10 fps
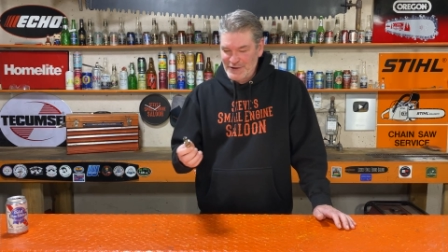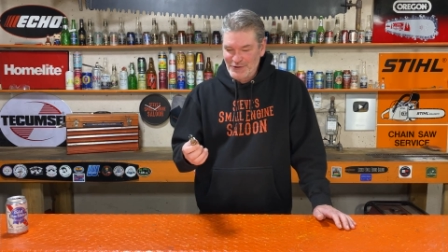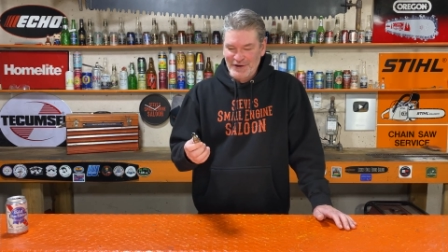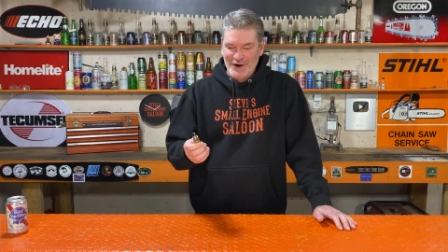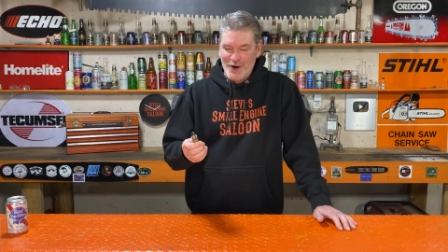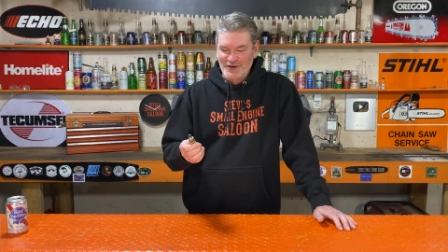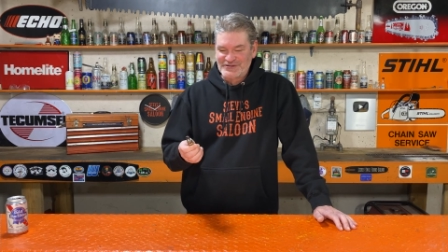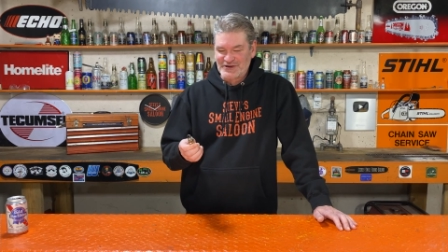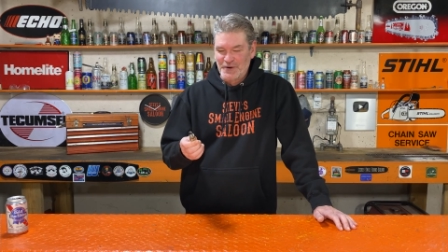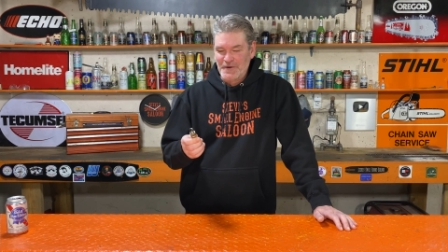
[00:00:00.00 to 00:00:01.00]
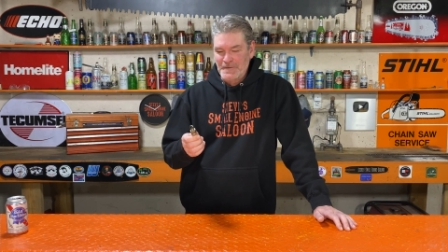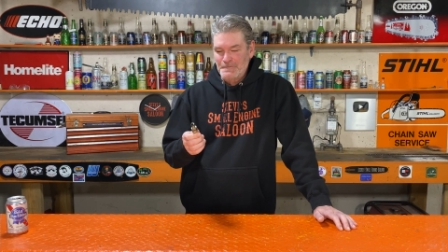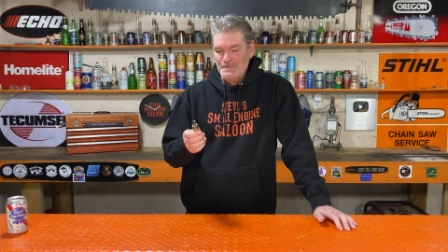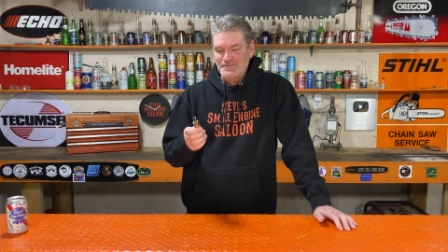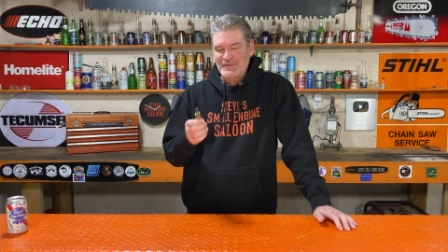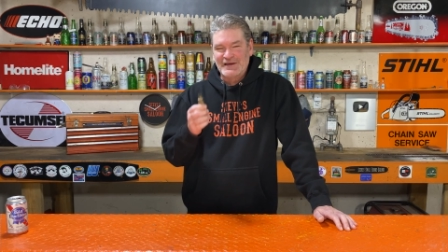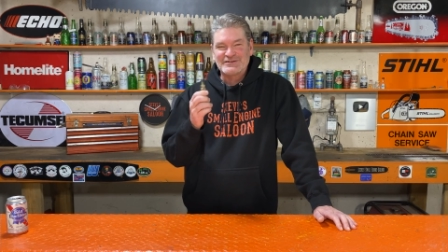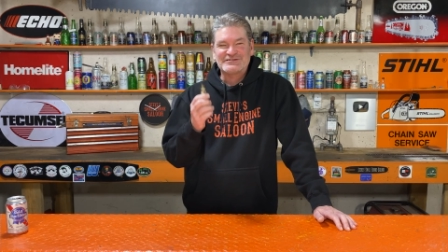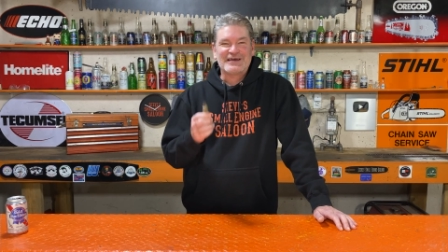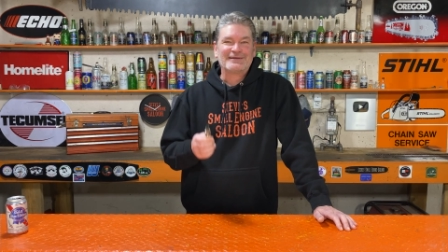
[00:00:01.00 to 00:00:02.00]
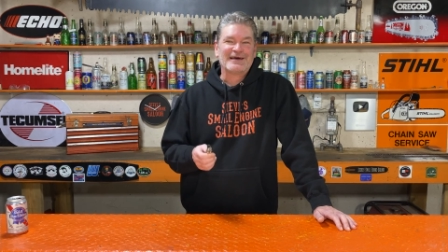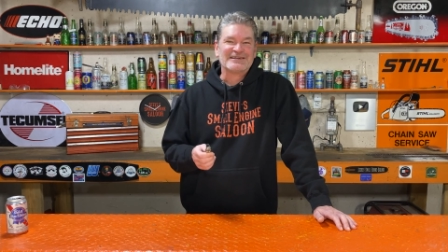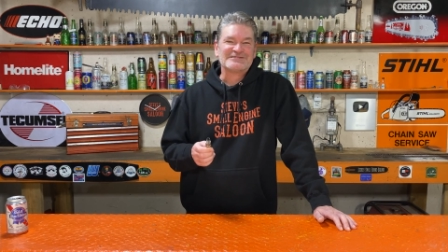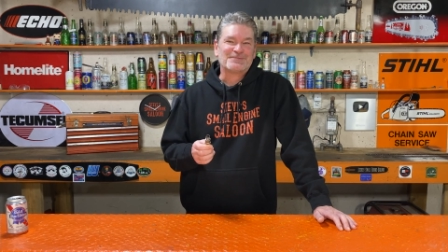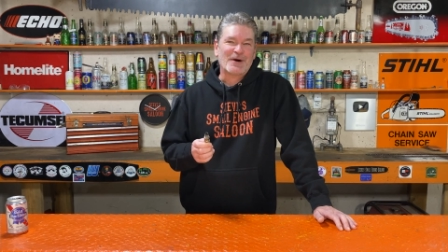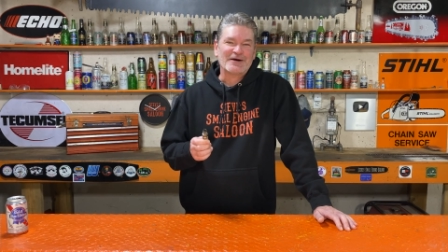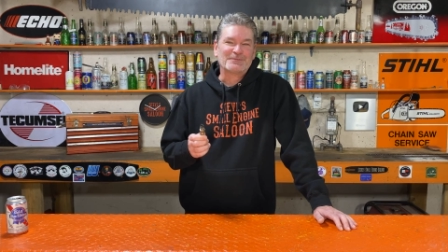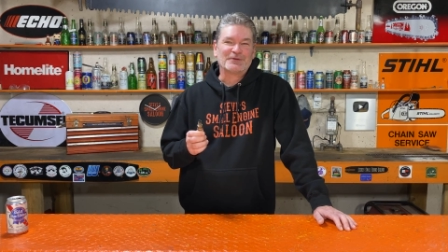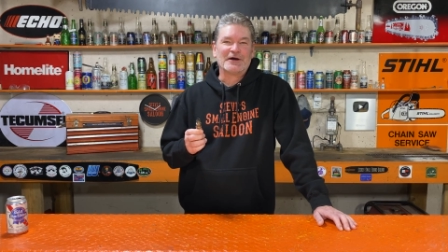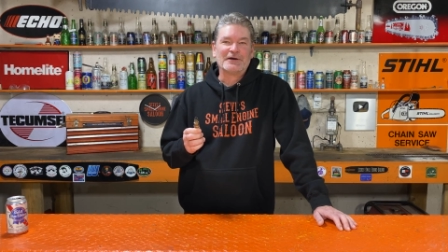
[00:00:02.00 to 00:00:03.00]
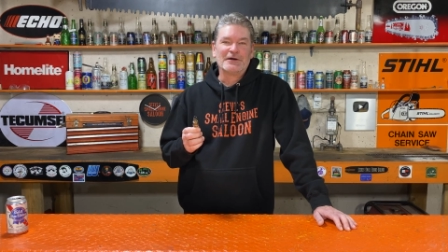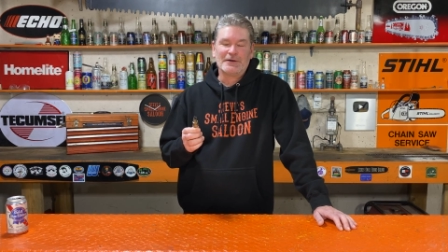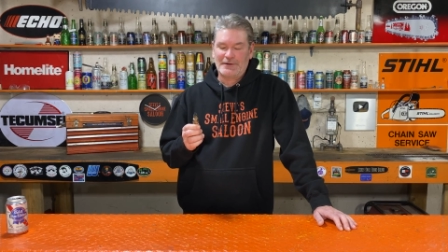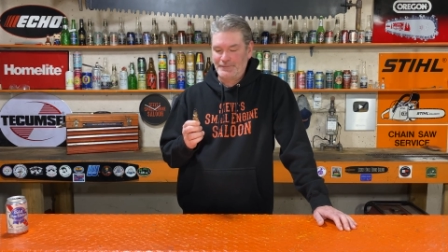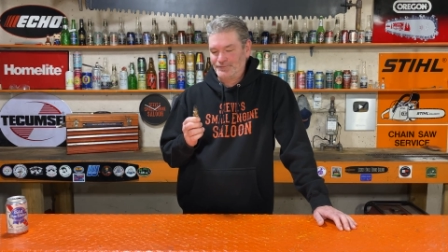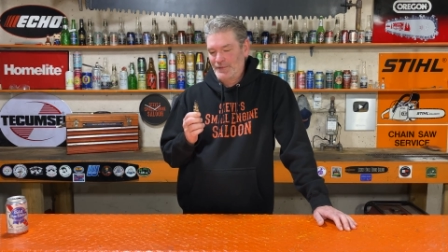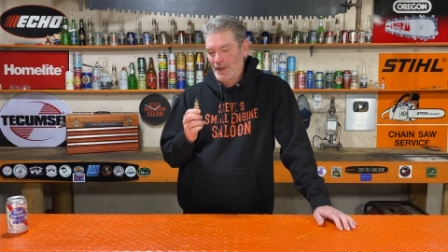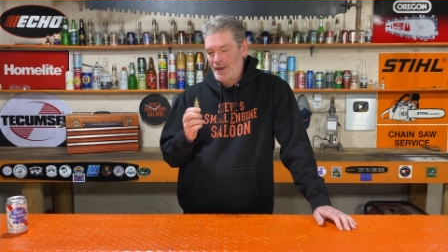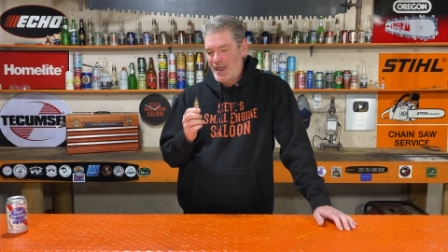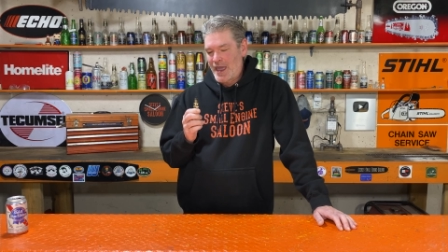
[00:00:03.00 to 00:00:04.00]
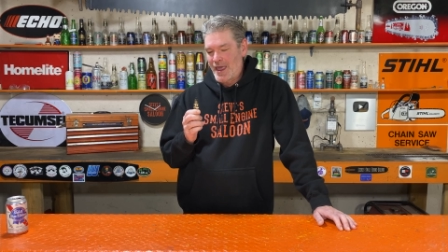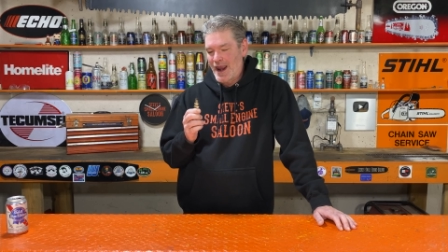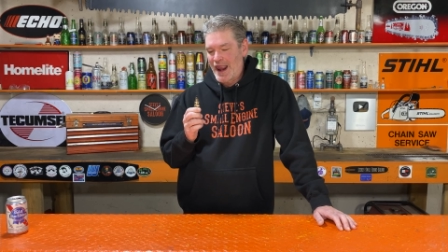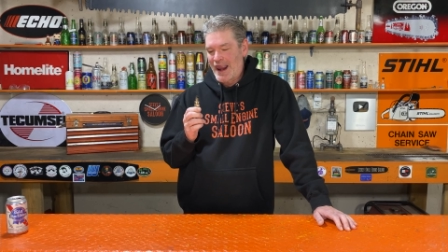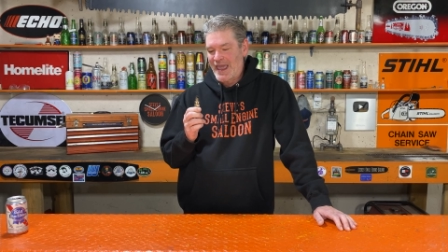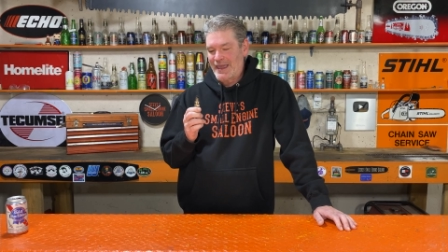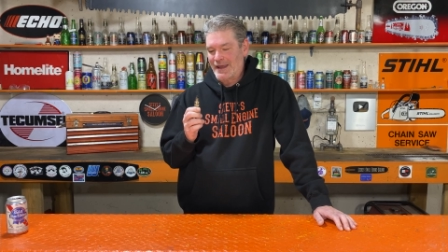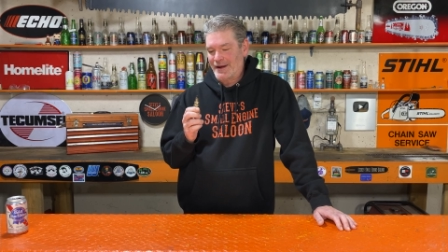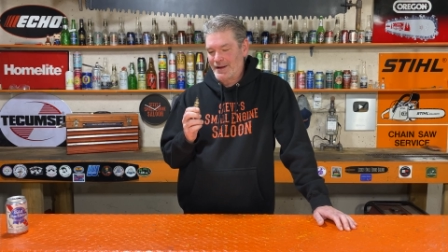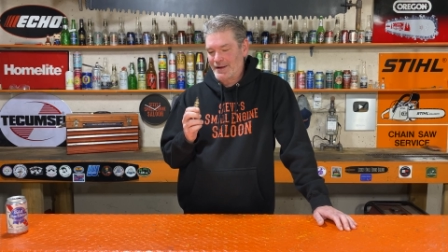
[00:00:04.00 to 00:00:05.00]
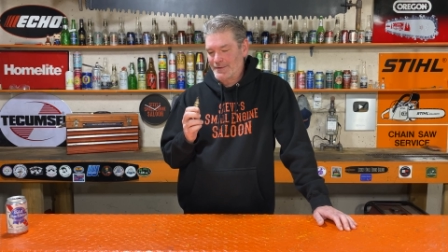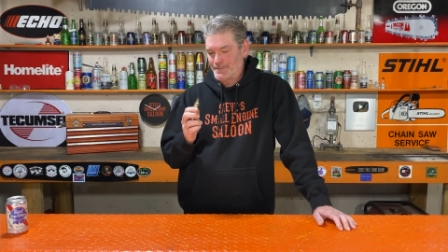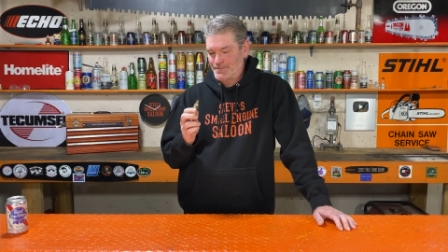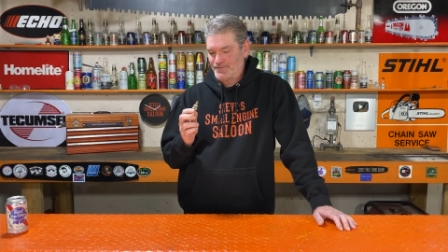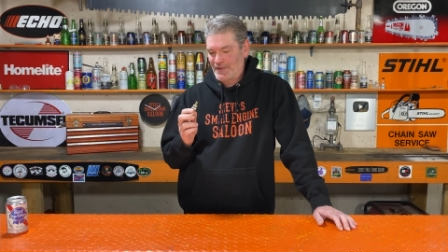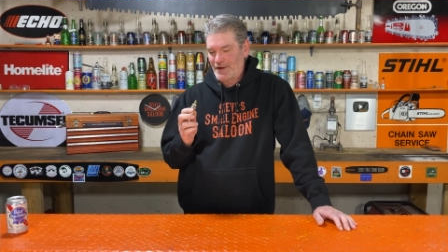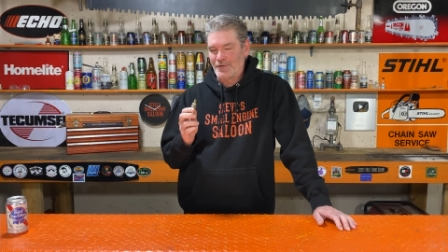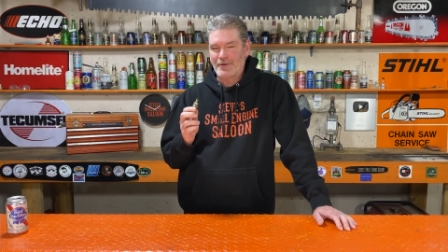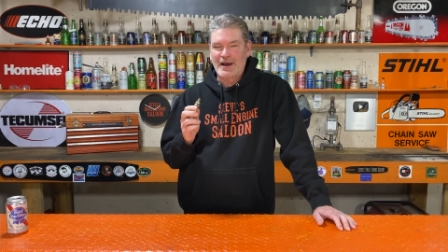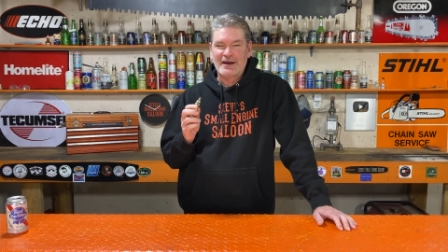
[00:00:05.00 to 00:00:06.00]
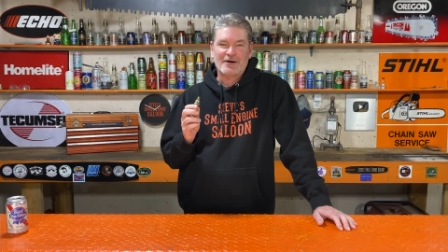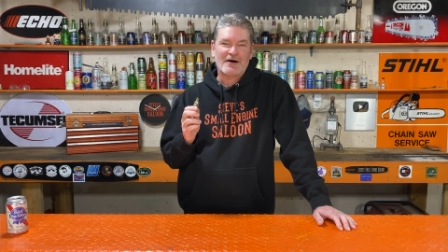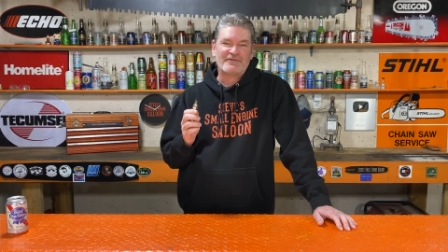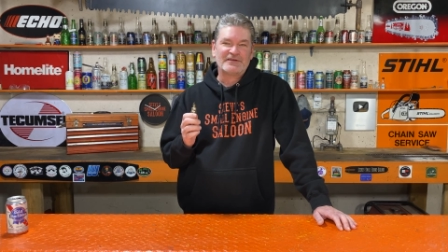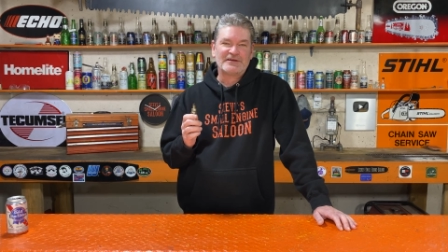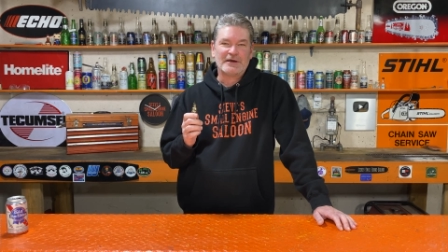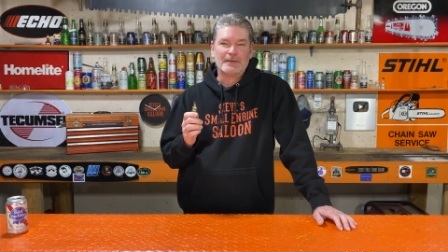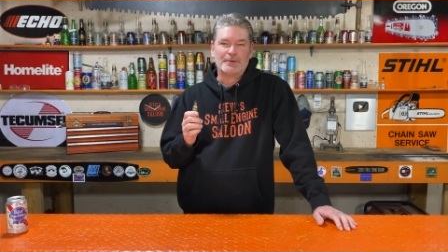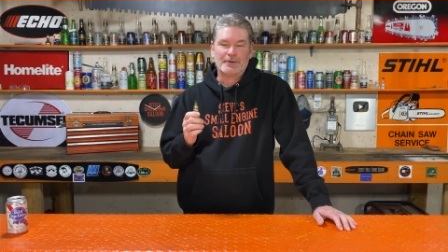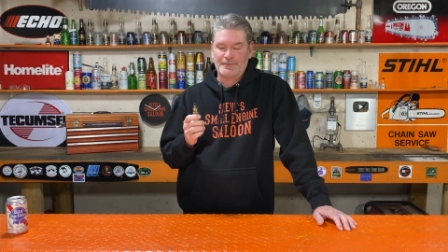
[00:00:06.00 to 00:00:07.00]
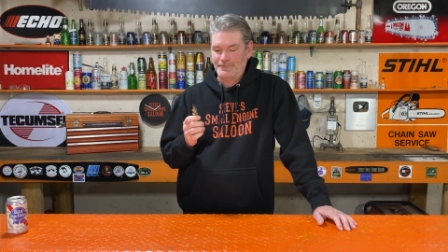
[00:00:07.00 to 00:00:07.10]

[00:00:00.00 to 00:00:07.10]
you can also just take that spark plug and lick it right off the tip.